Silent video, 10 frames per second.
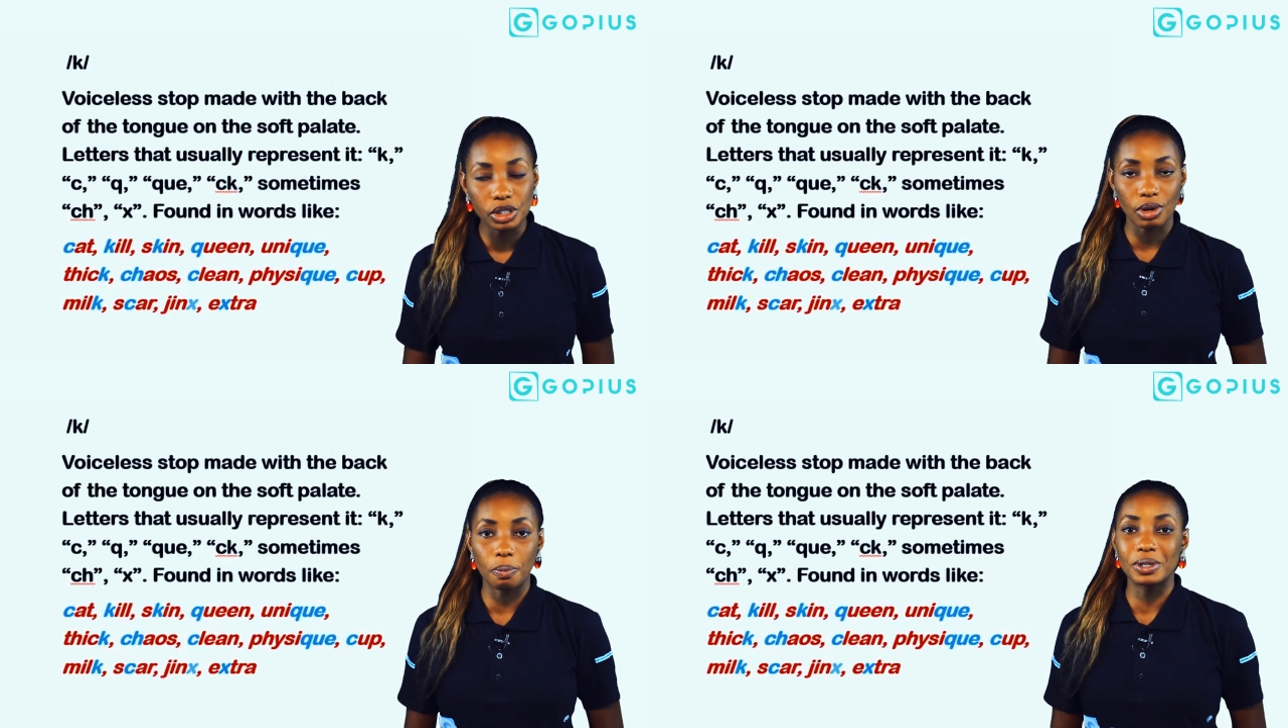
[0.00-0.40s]

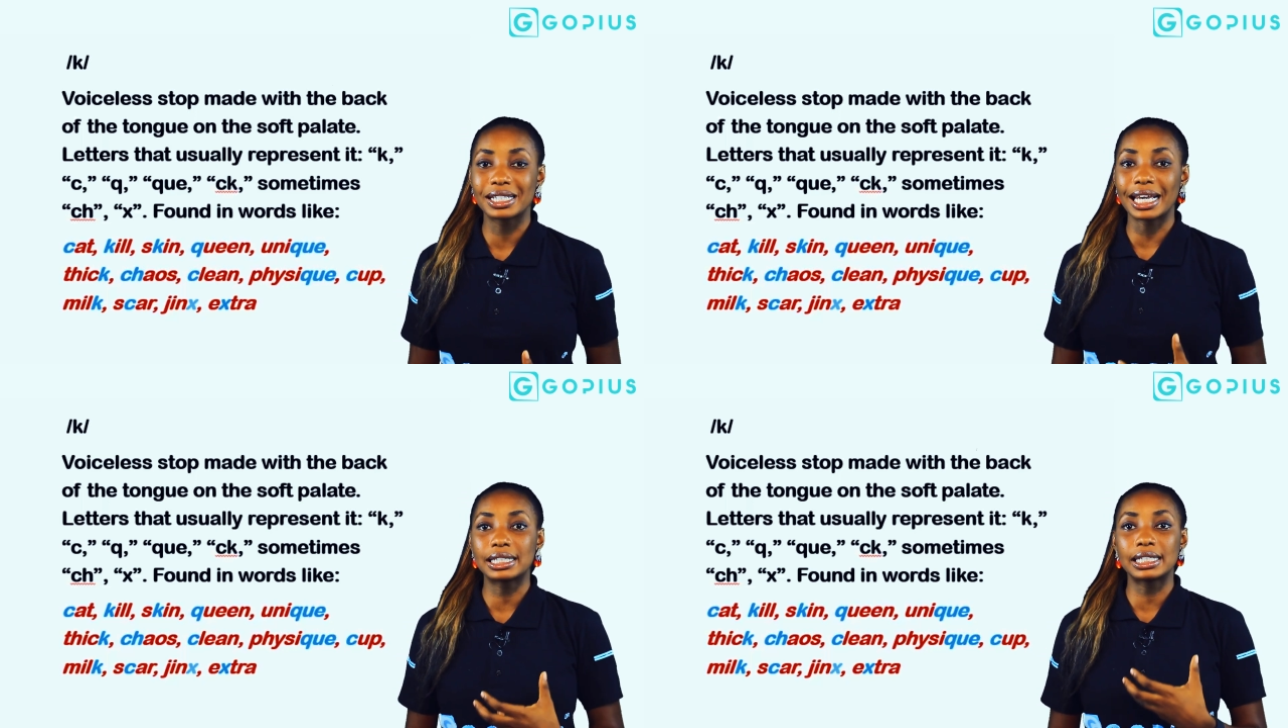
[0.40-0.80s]
is
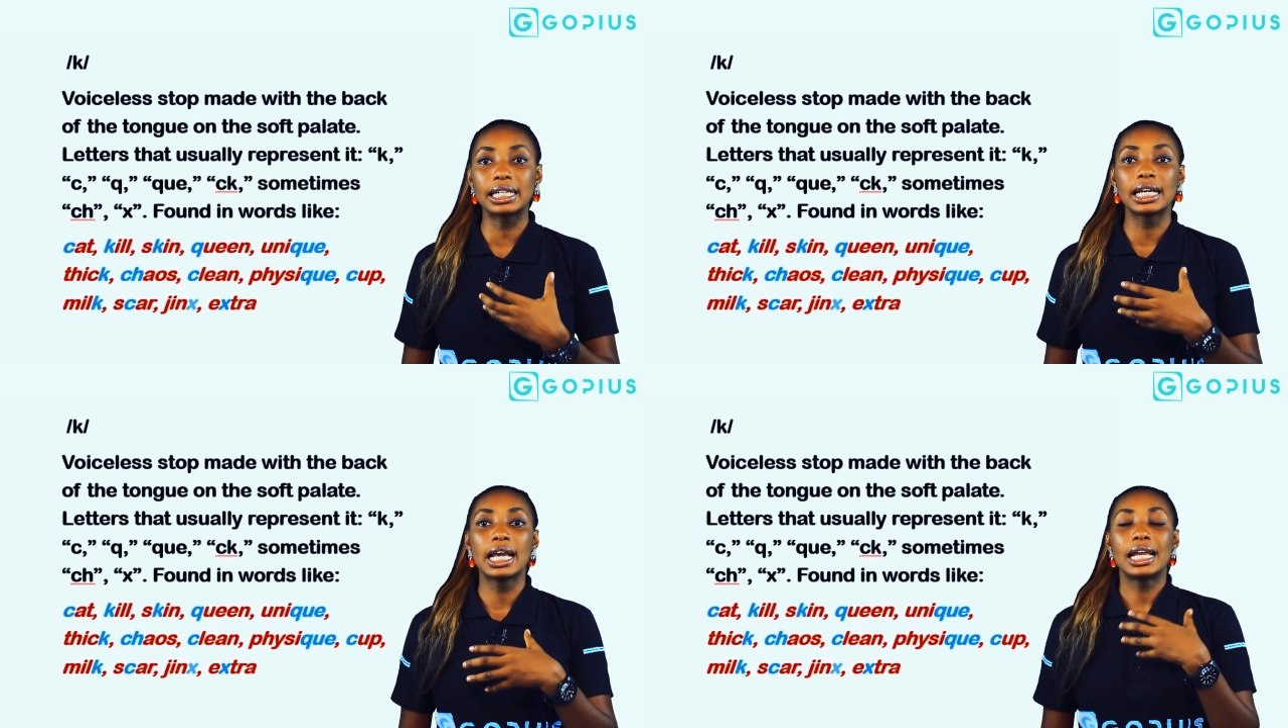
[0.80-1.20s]

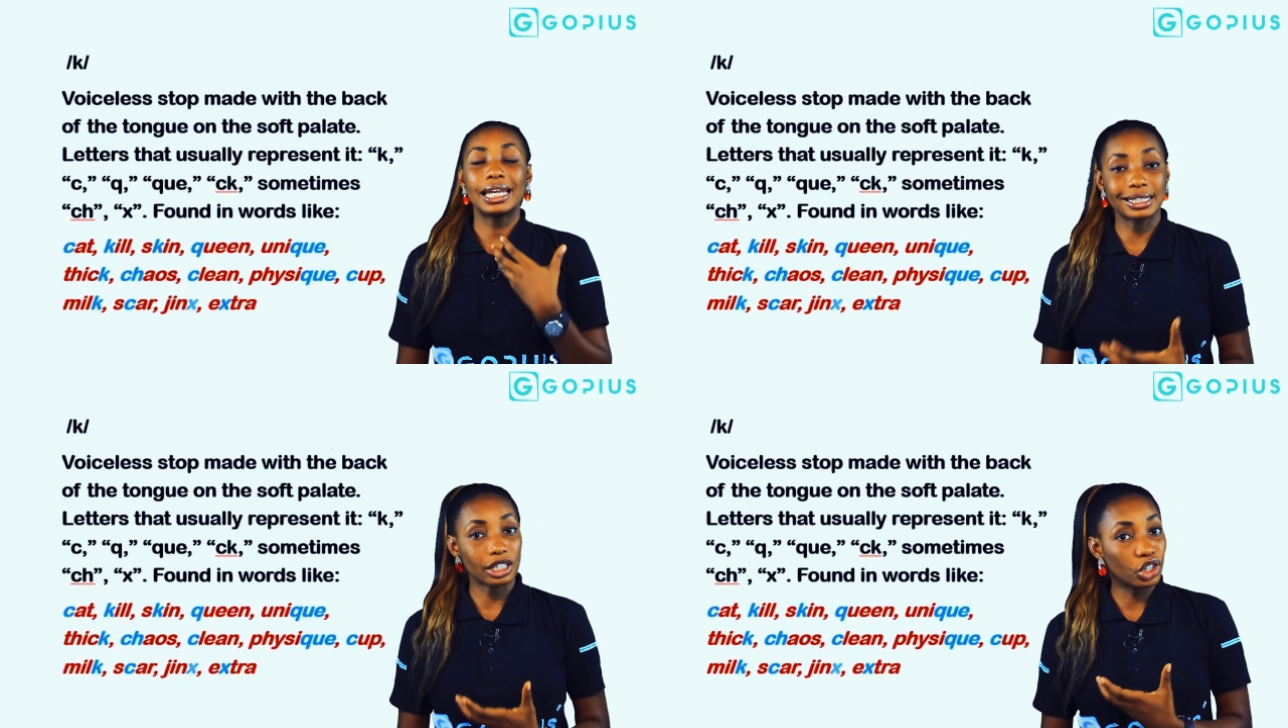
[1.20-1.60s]
representing,
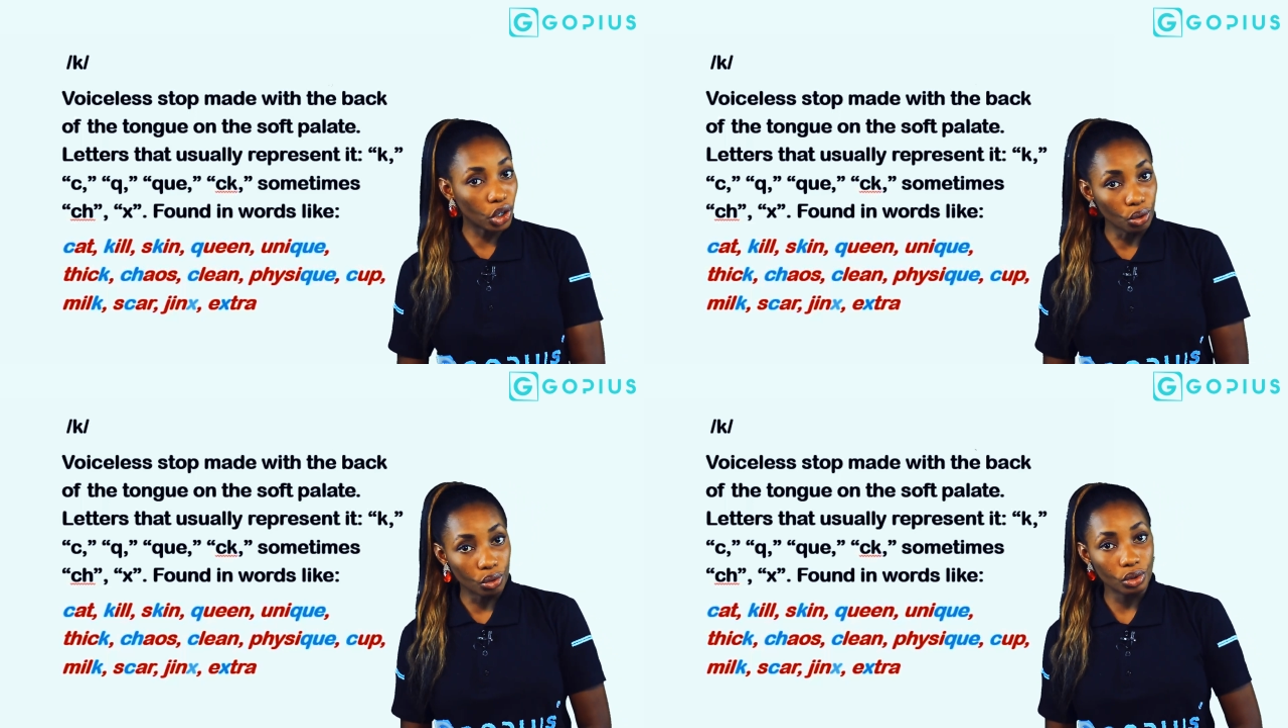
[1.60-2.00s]
letter
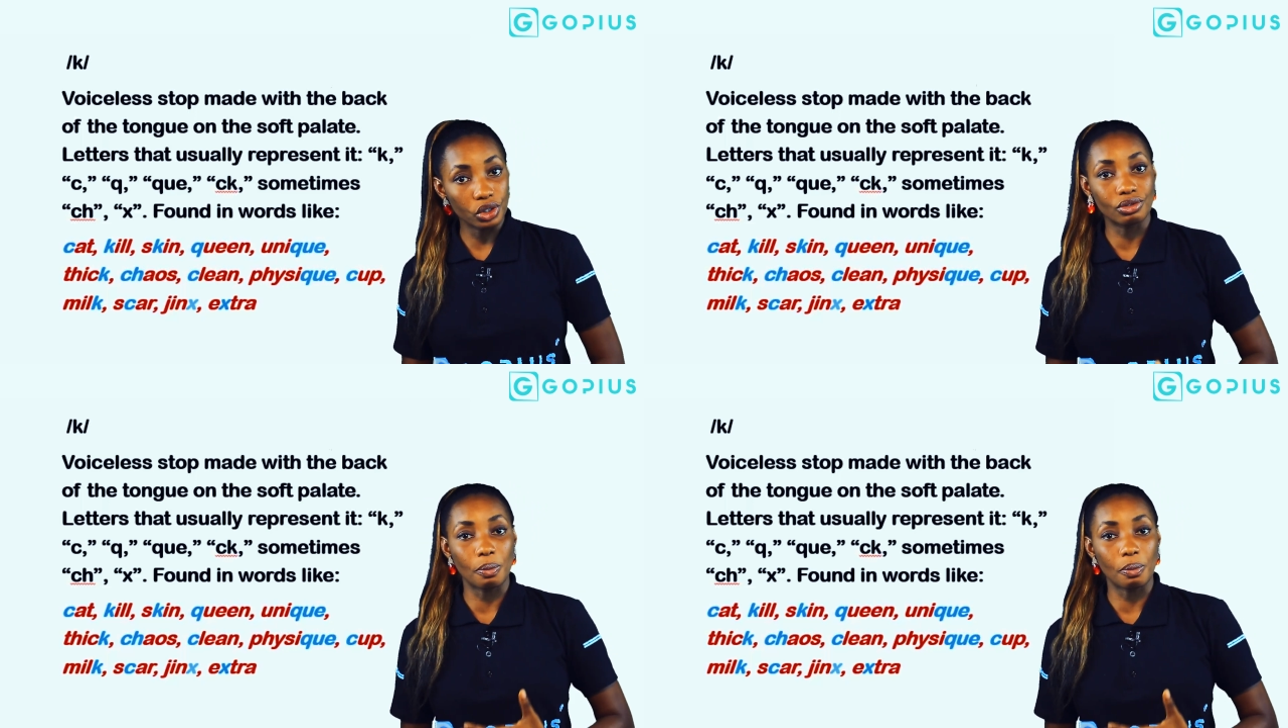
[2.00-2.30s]
Q is